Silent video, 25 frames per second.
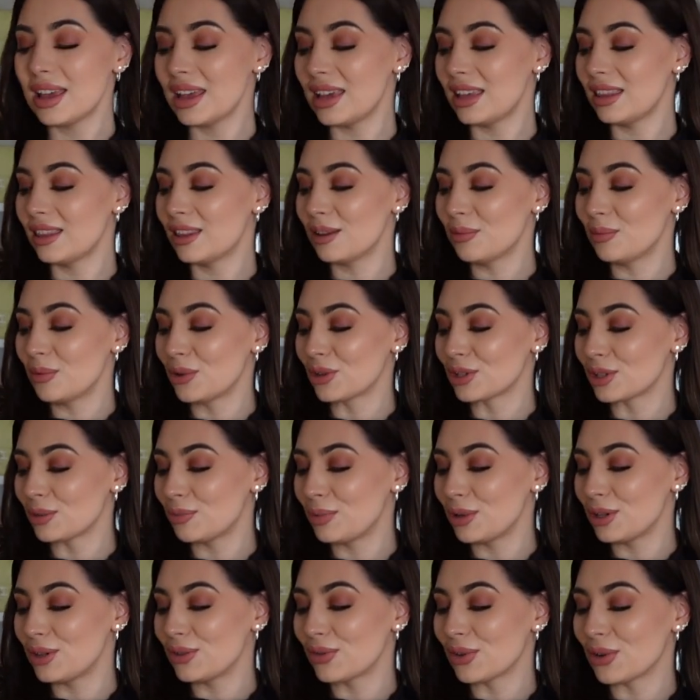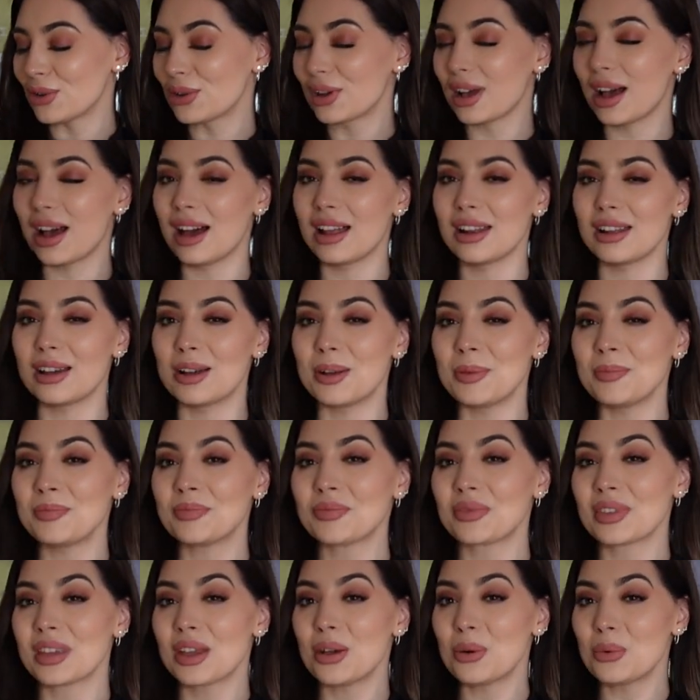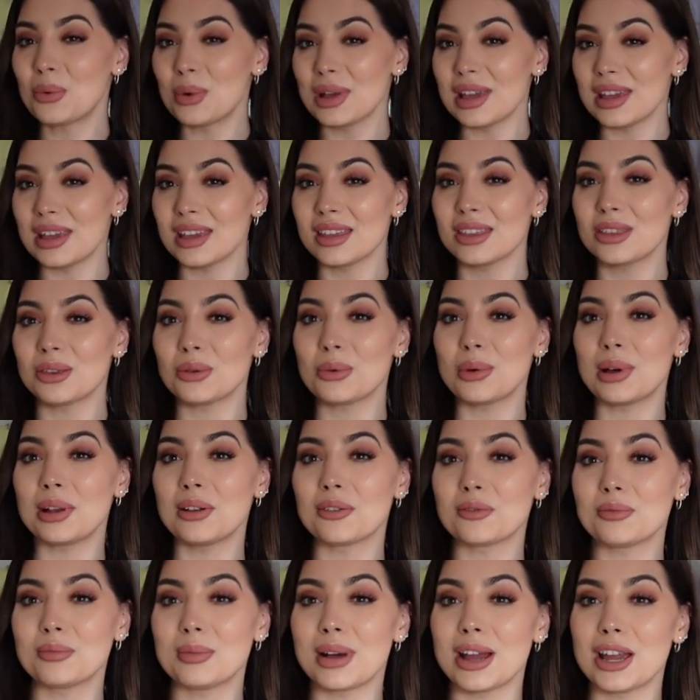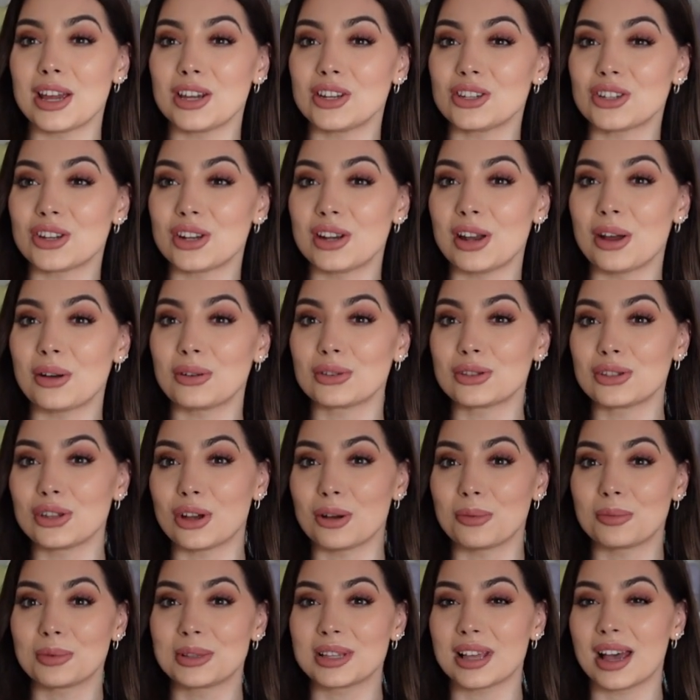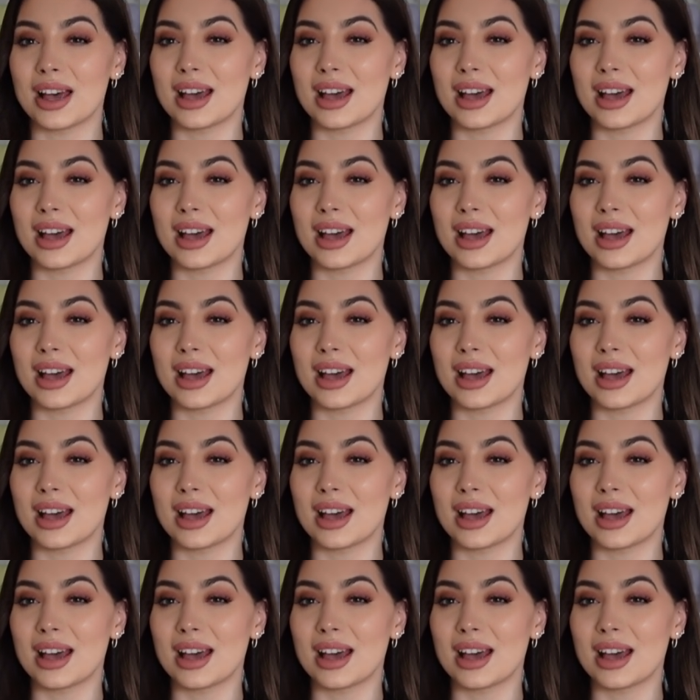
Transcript: in the most beautiful color with one of my Chanel tops.